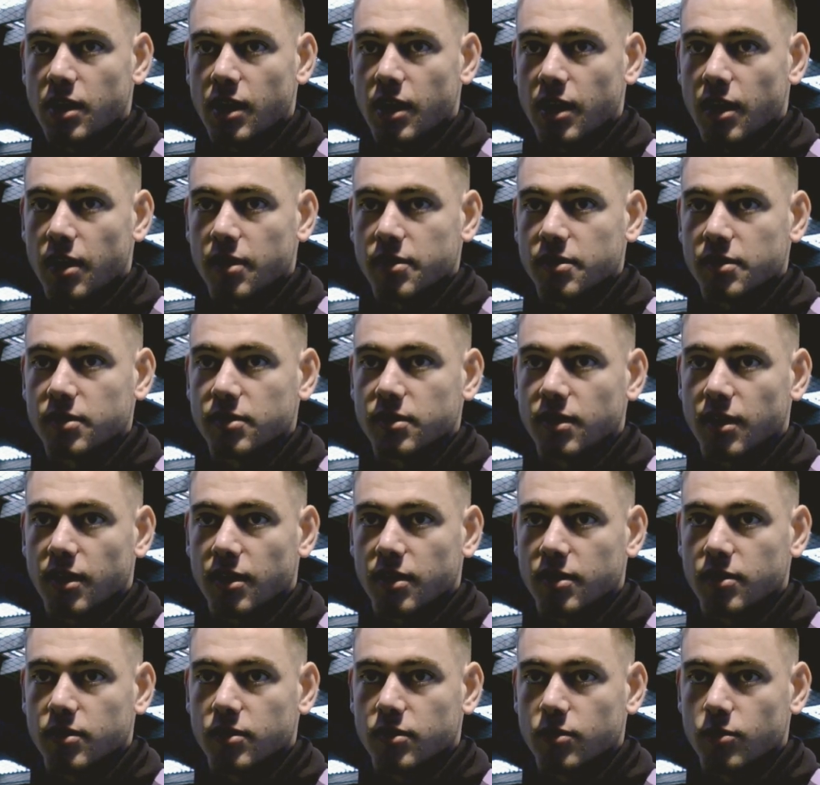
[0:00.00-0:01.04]
And I think
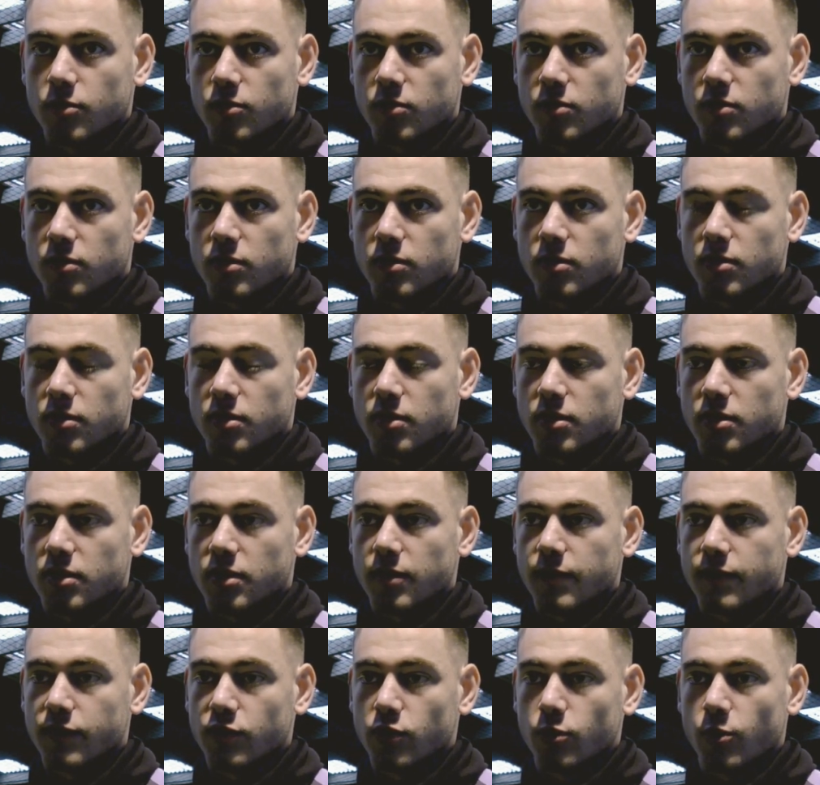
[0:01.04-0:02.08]
that
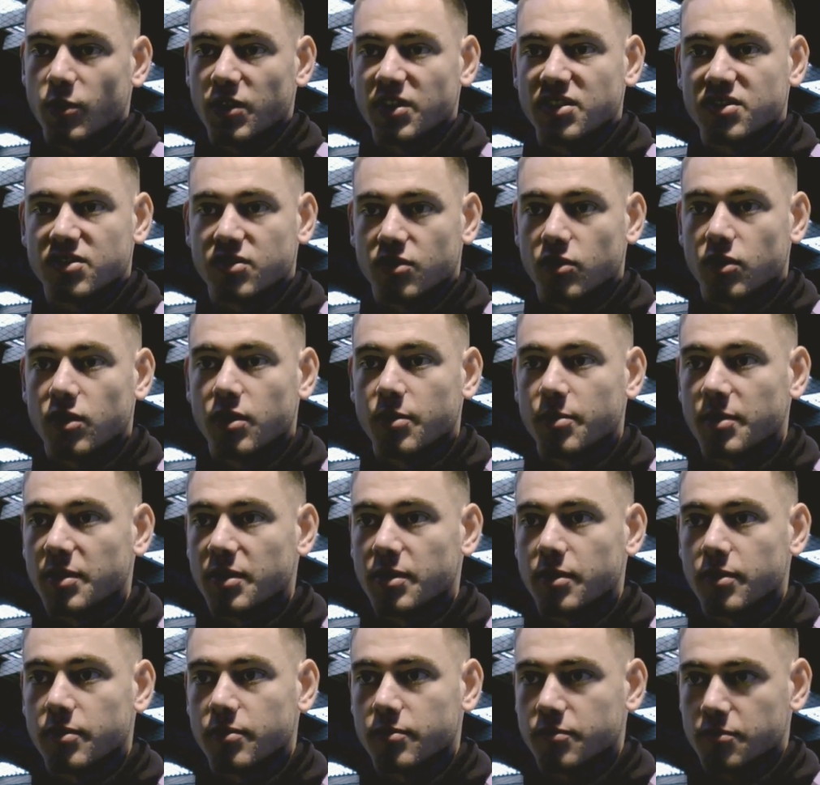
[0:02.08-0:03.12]
in a few weeks' time
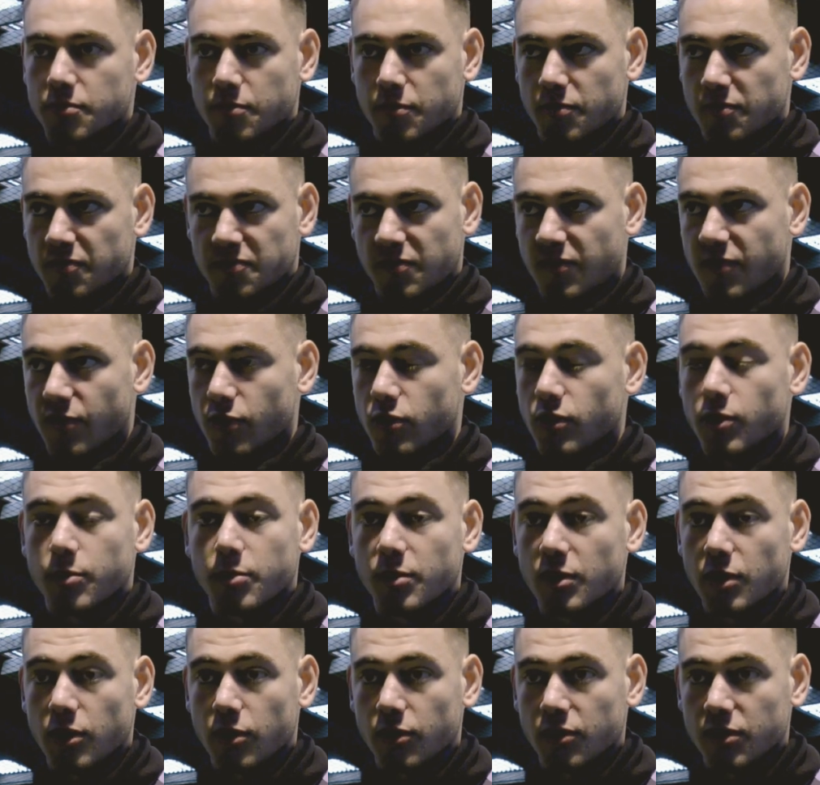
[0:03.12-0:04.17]
and further
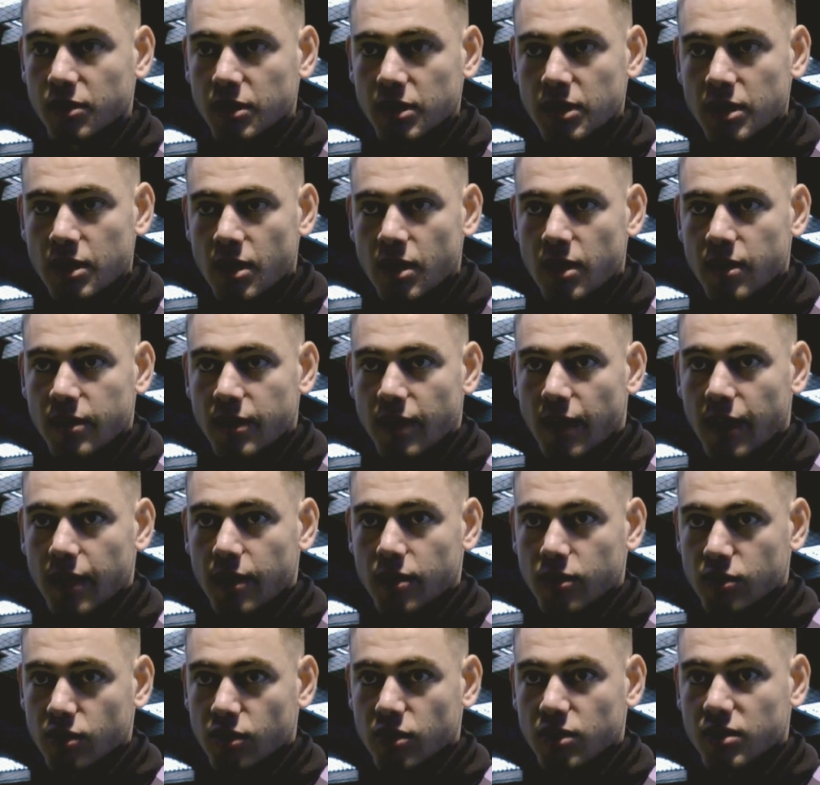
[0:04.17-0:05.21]
beyond that,
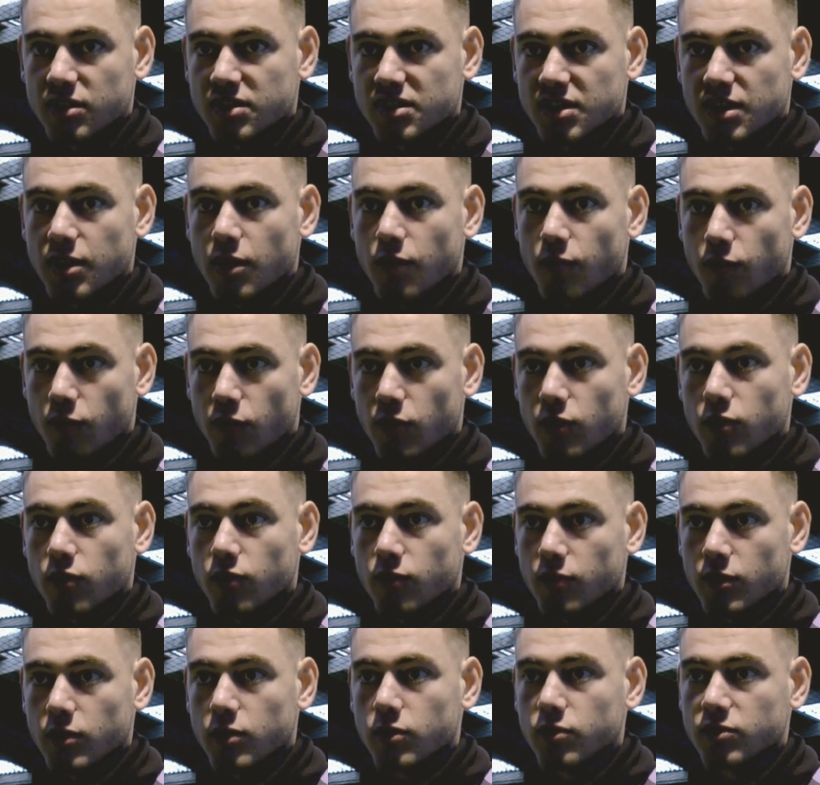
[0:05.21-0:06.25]
you're going to see a real,
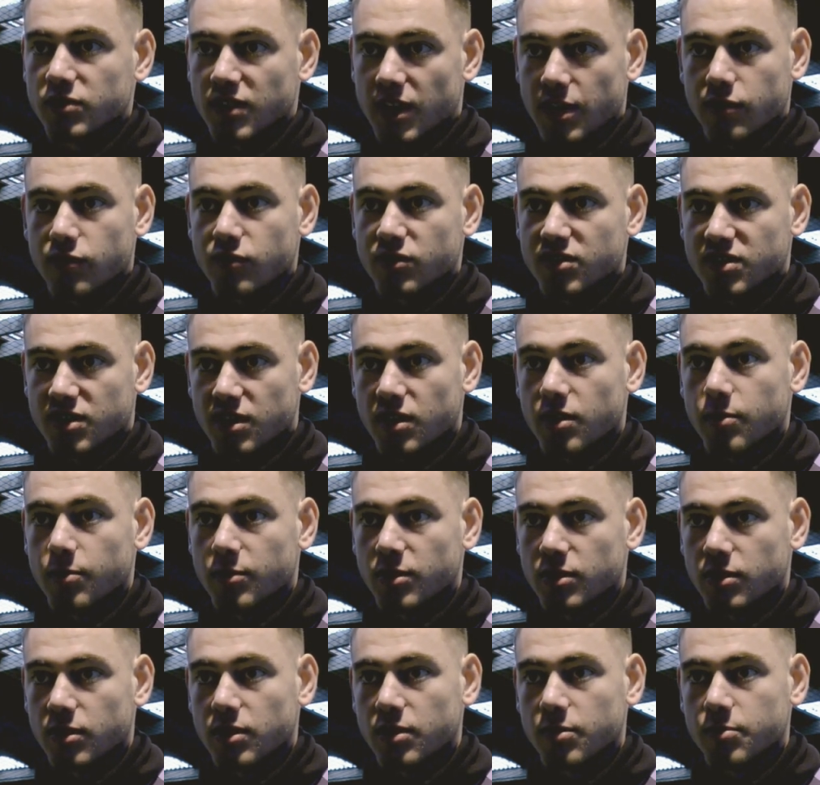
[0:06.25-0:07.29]
real dangerous team
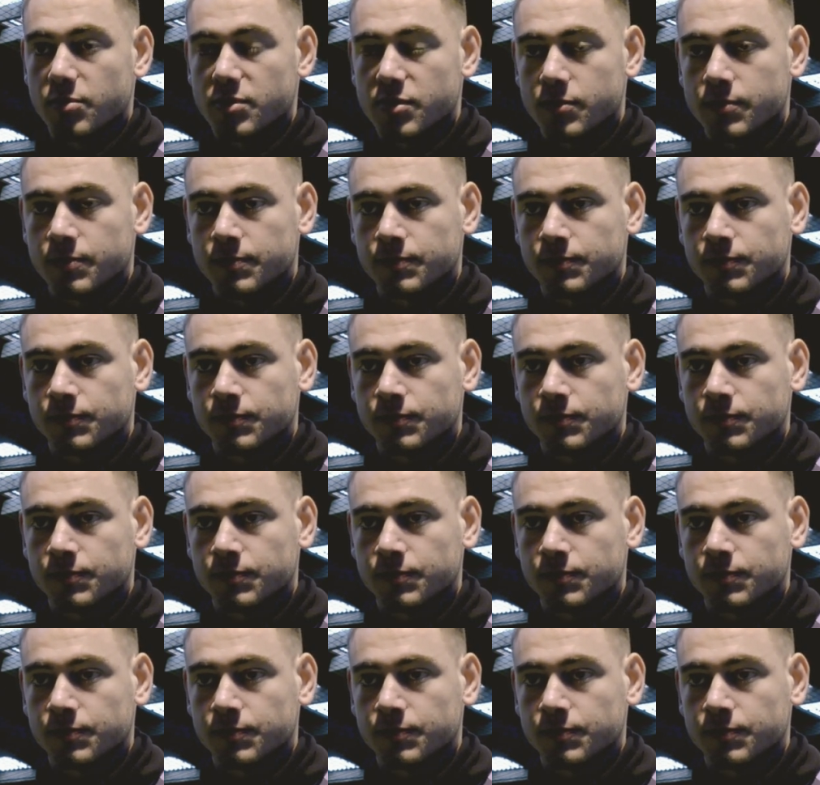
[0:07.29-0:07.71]
in Hibs.